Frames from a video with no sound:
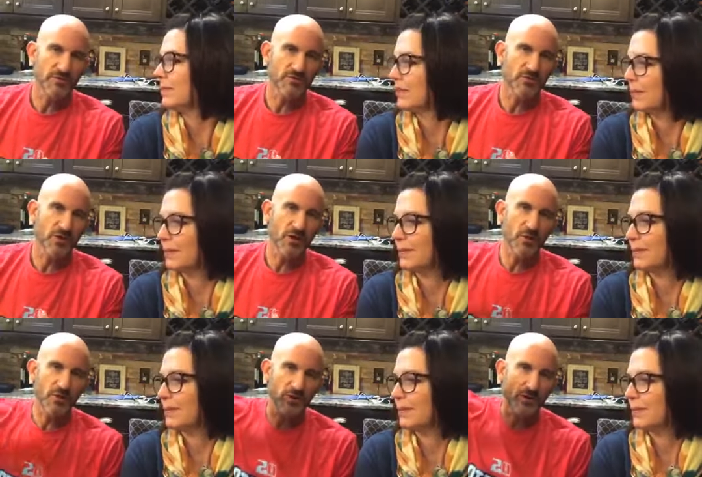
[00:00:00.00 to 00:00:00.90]
Speaker 1: snow
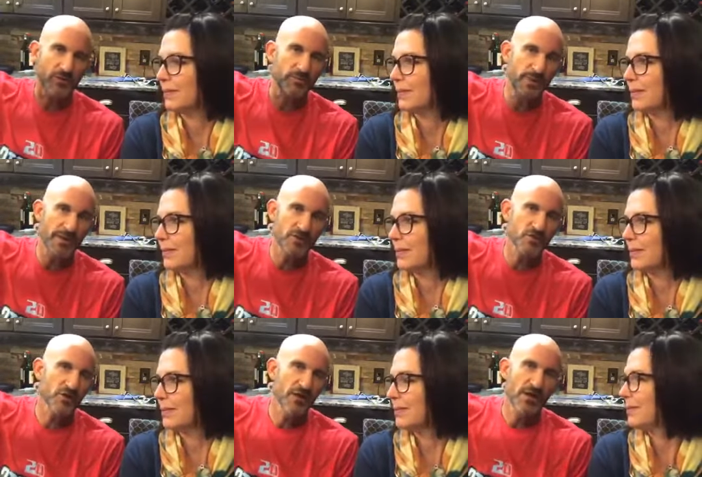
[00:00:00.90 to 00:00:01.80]
with a good
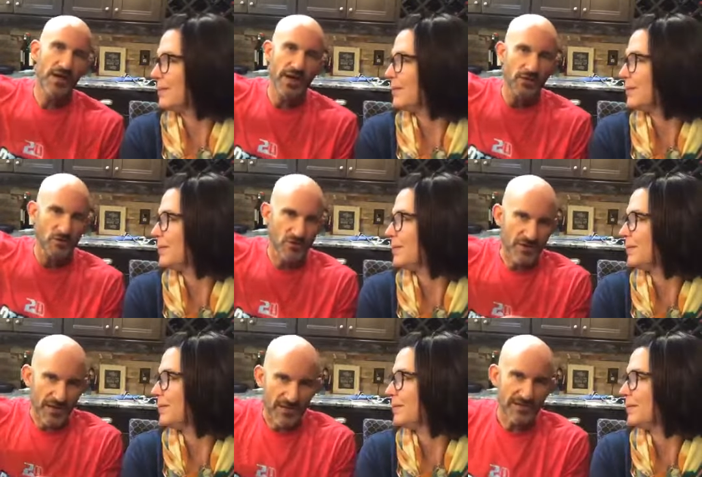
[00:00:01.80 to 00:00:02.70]
pitch, and you just
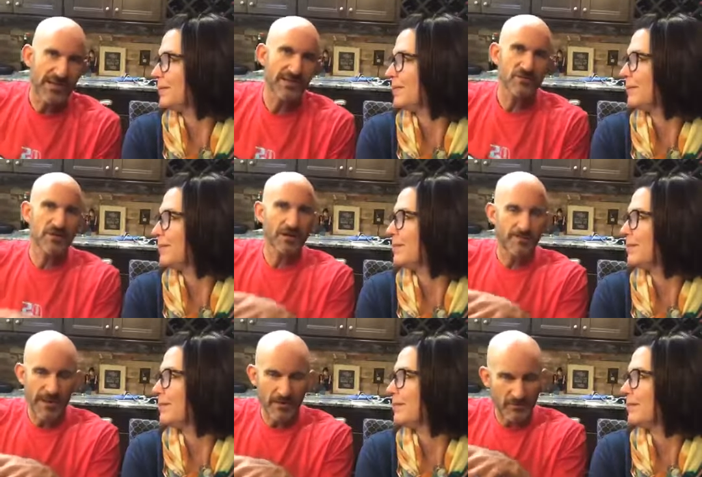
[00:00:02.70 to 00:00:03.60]
kind of dance. You kind
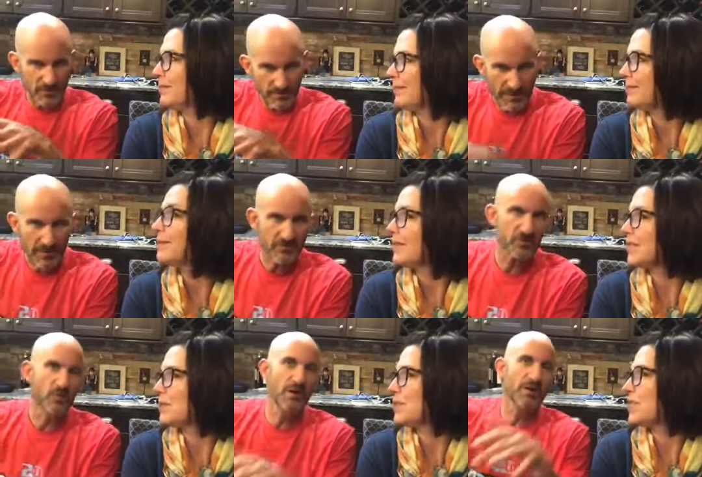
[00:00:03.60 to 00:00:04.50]
of bounce, bounce
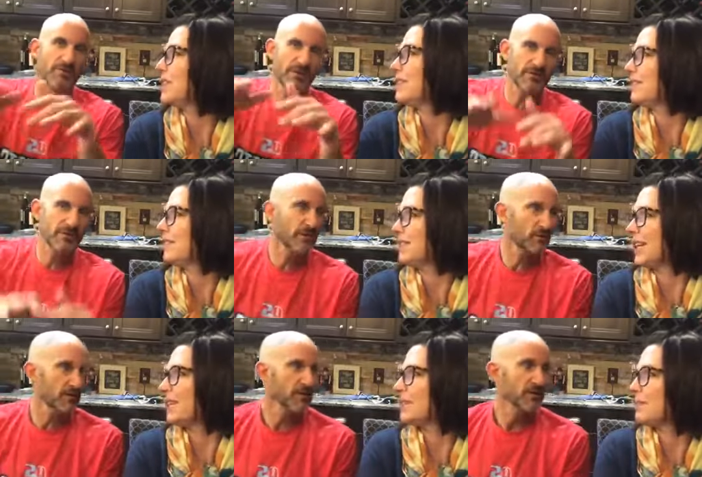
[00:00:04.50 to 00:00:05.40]
to Coach one, bounce. You, you
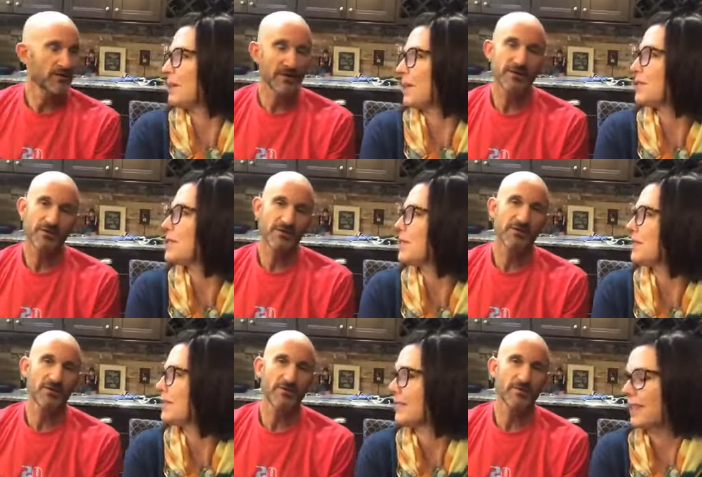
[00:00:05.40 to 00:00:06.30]
danced and you Did, you
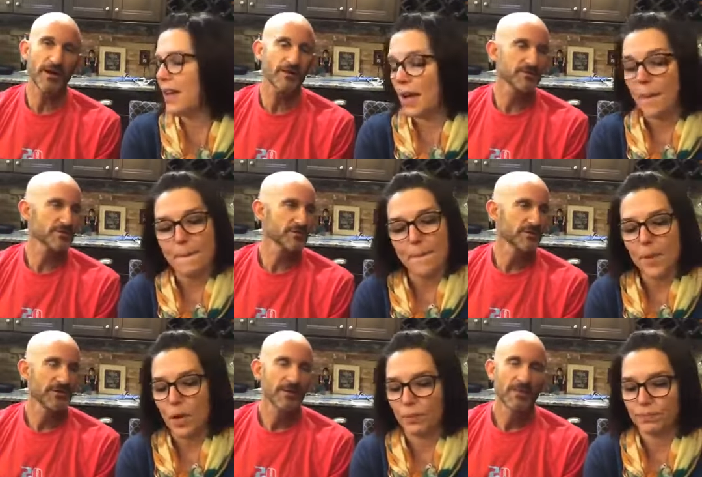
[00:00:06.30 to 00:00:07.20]
did. You bounce.
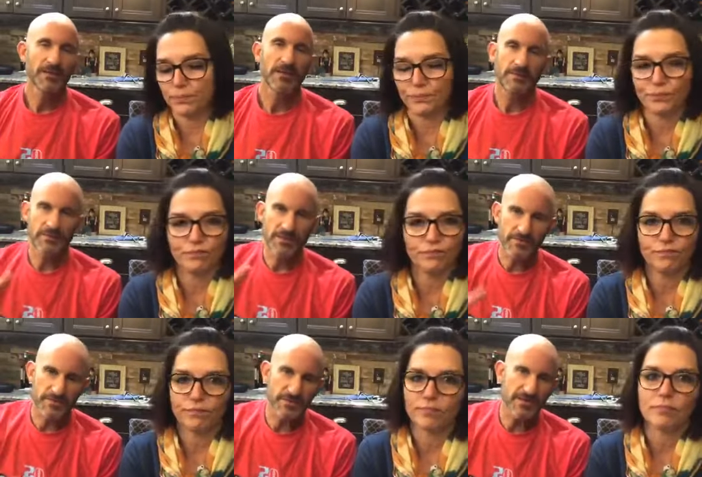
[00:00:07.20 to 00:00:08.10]
No. Keep the
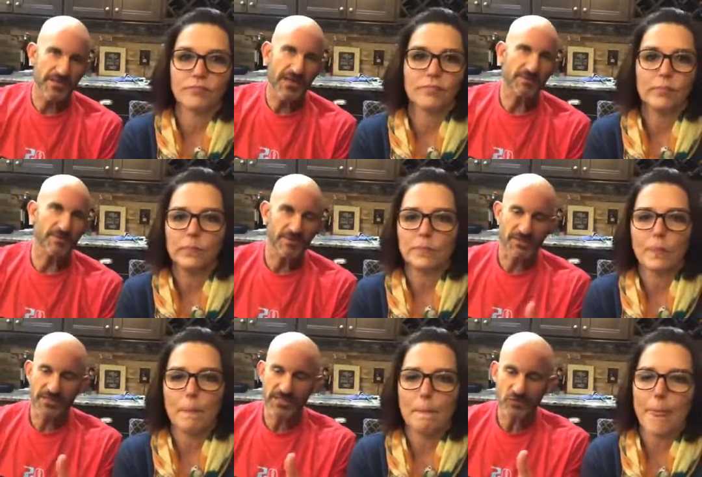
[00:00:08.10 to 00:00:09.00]
tips stay up because the
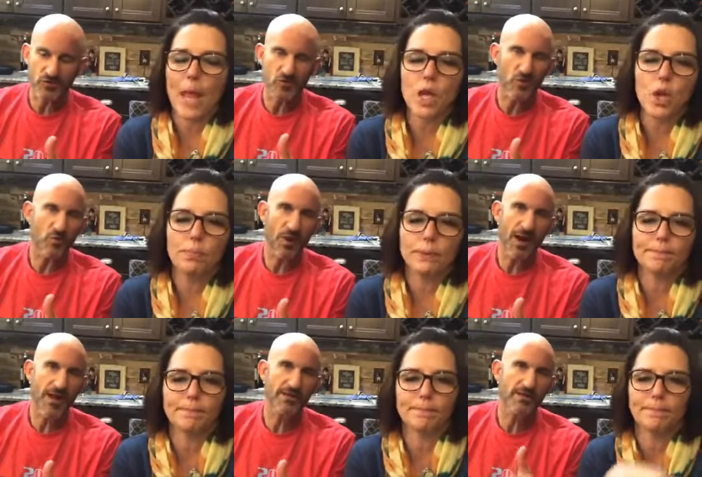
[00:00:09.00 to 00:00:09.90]
skis are so
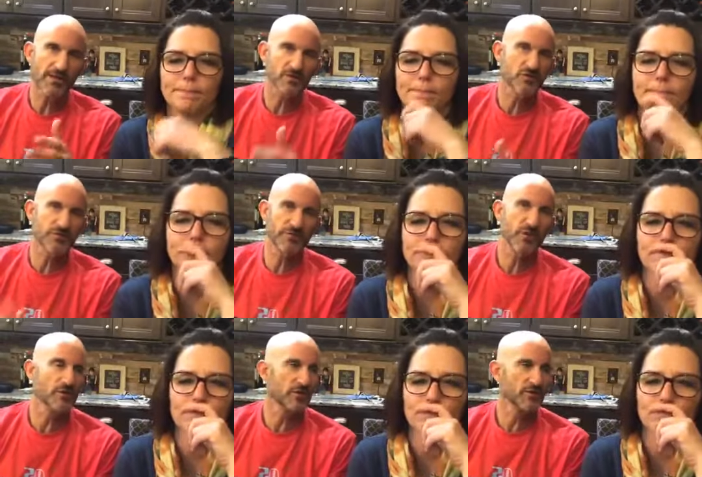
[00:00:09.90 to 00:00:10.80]
wide that they just
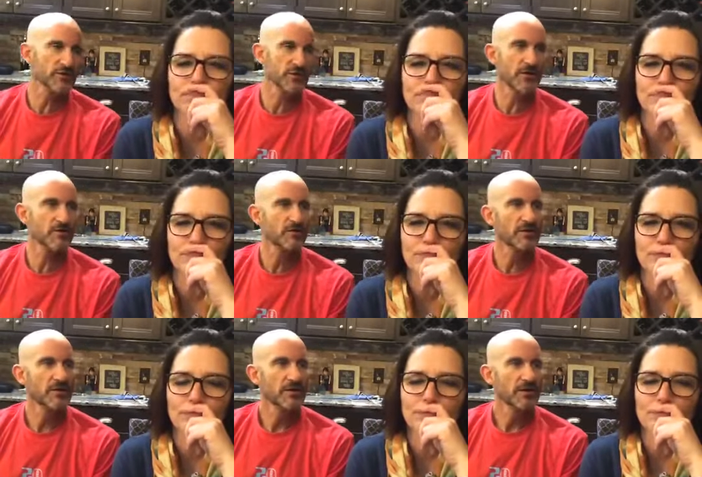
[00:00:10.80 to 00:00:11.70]
float in the snow,
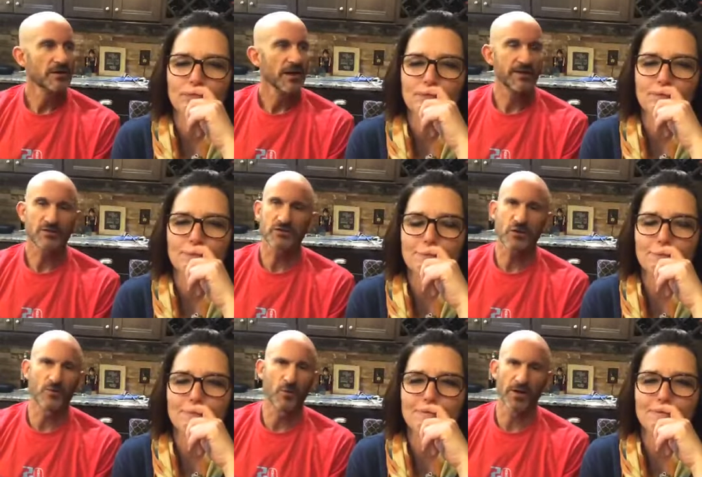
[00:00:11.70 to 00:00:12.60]
and the
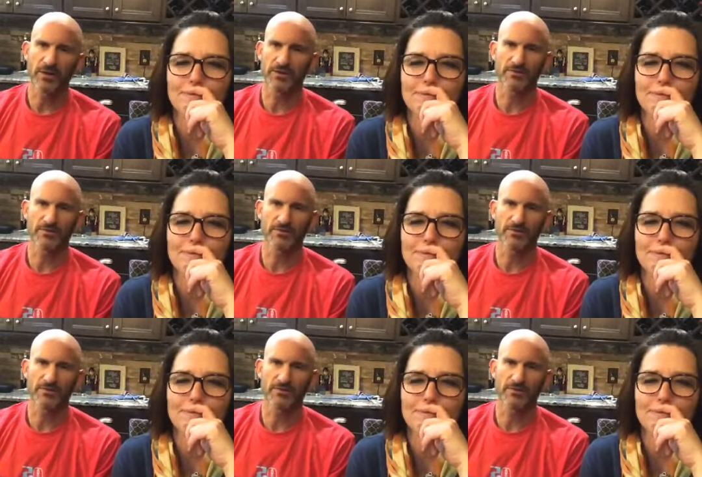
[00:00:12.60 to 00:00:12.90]
snowboarding.